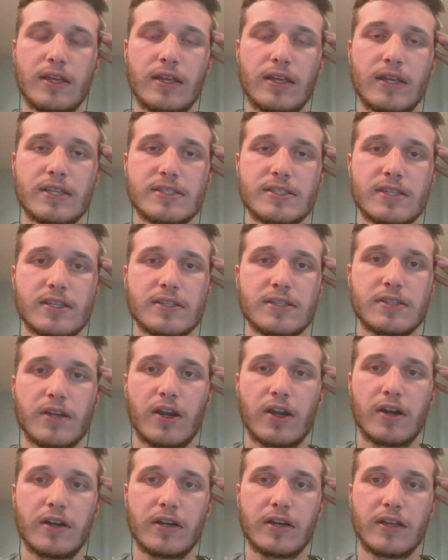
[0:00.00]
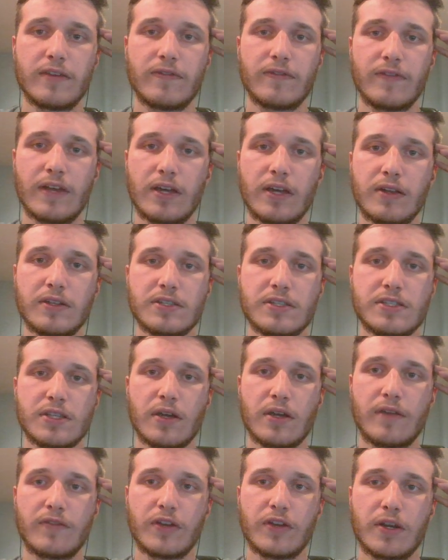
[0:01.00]
isn't already filled.
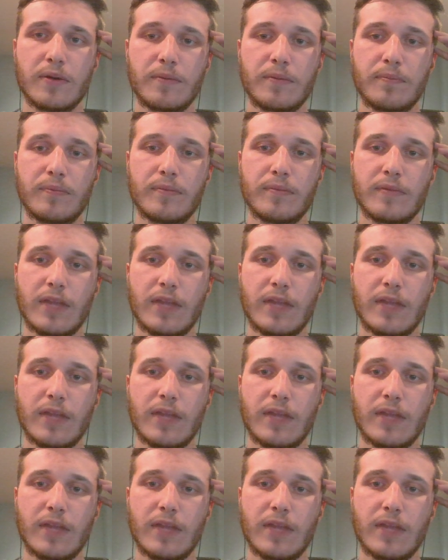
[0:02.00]
So if you're